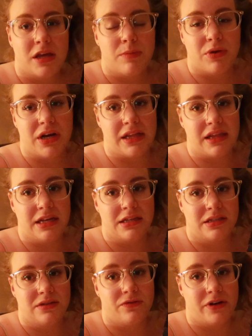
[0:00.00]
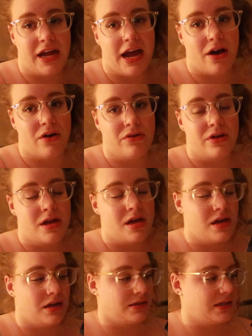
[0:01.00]
keep reading this for now
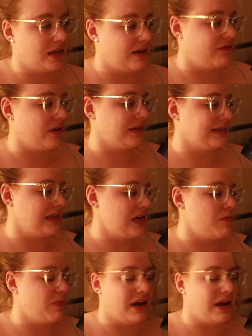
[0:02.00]
until I fall asleep.